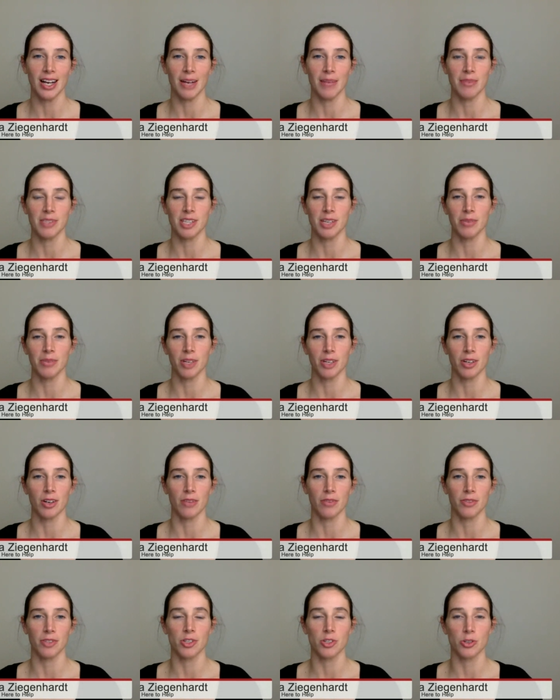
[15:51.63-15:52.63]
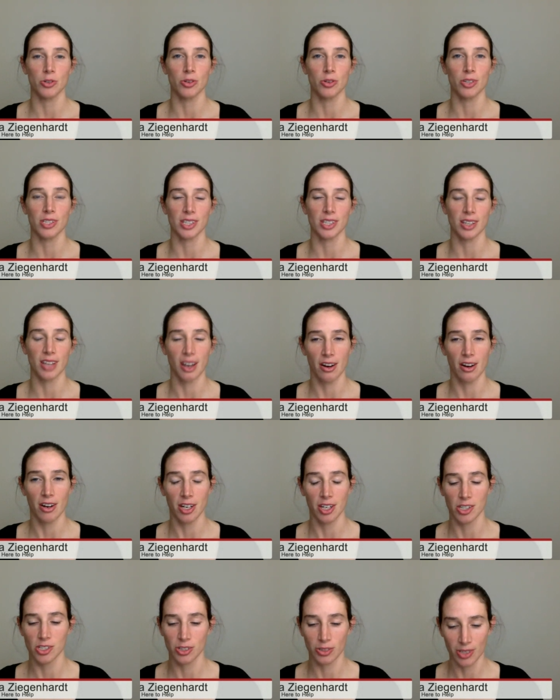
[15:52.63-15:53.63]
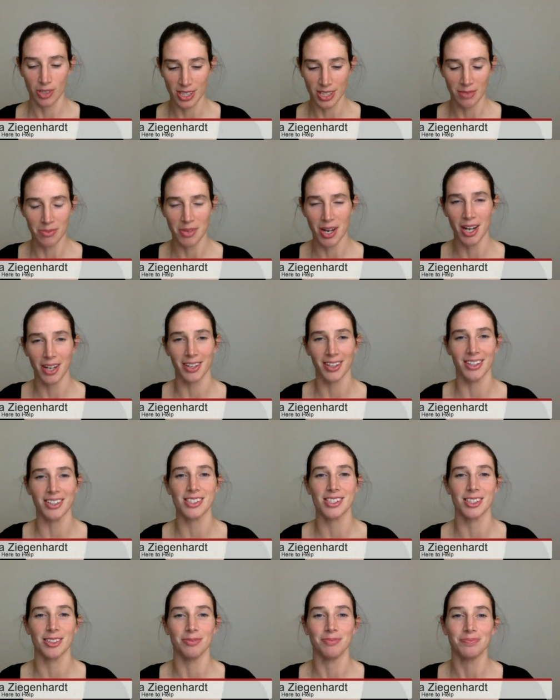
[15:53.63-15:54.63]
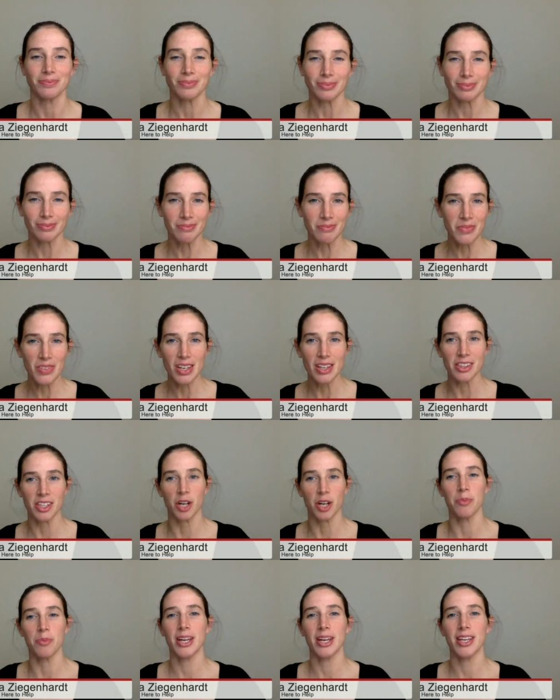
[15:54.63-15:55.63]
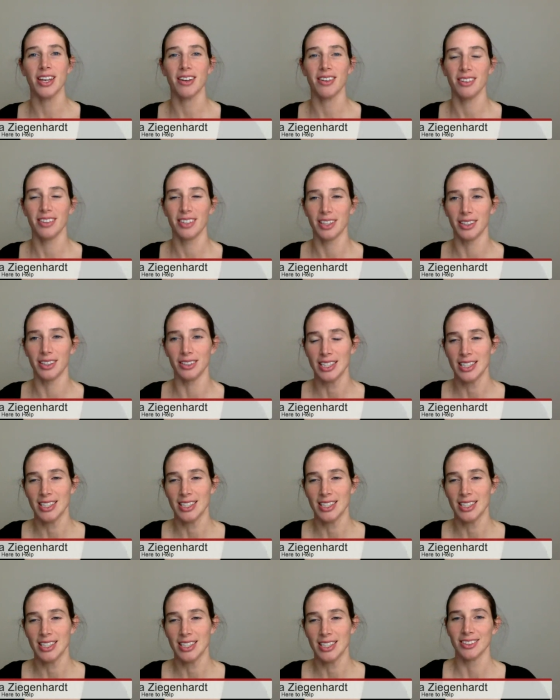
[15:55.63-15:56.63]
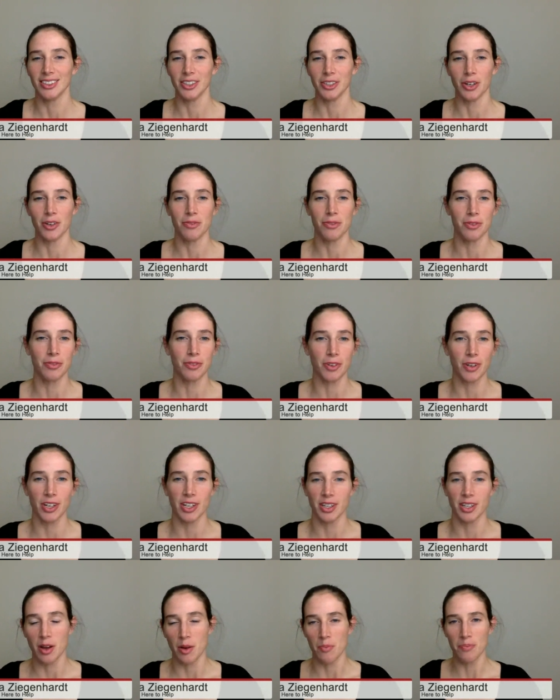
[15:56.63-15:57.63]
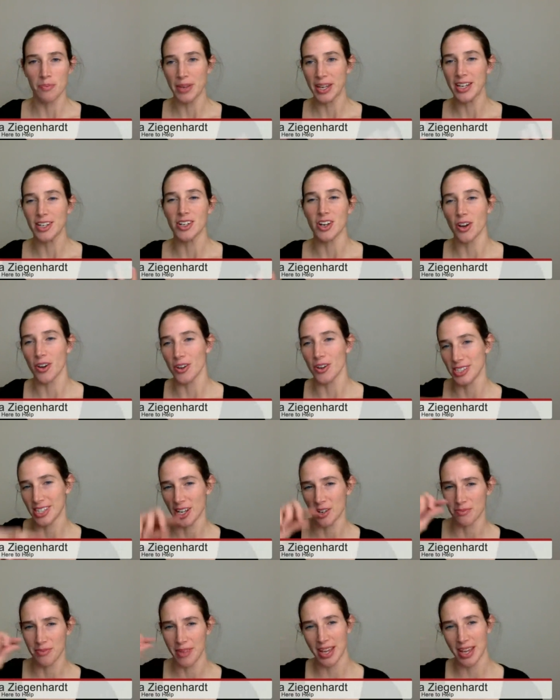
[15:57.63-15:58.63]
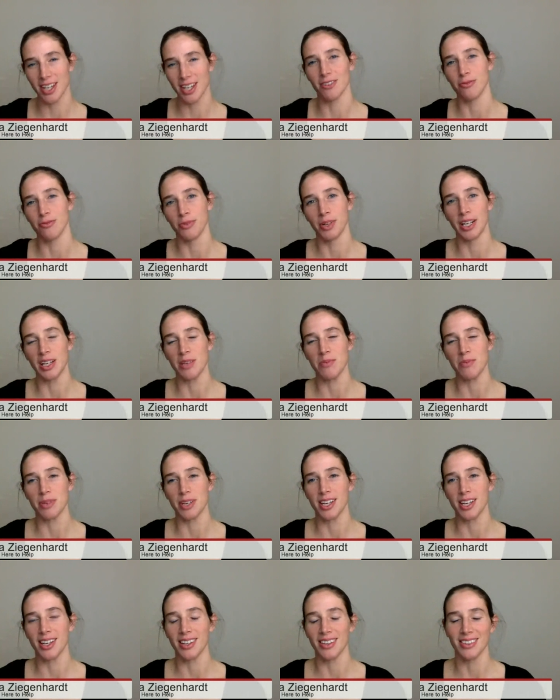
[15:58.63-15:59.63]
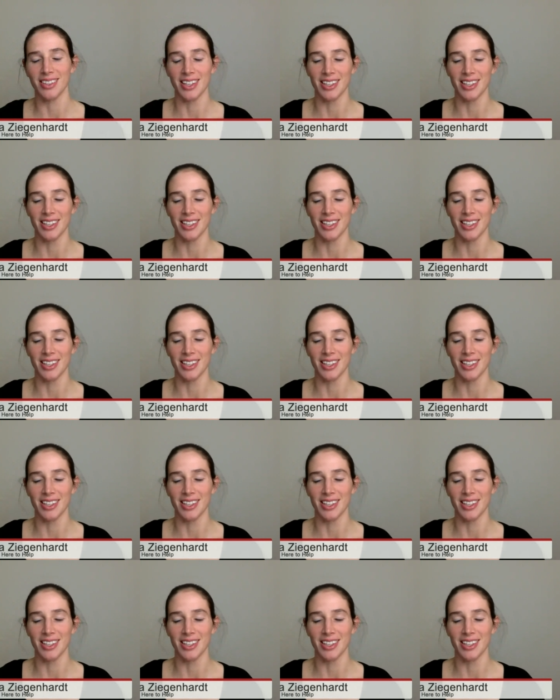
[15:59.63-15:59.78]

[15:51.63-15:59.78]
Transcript: someone often draws a caricatures at markets, and they'll be there and they'll, you know, if you've got a big nose, they'll make it really big. And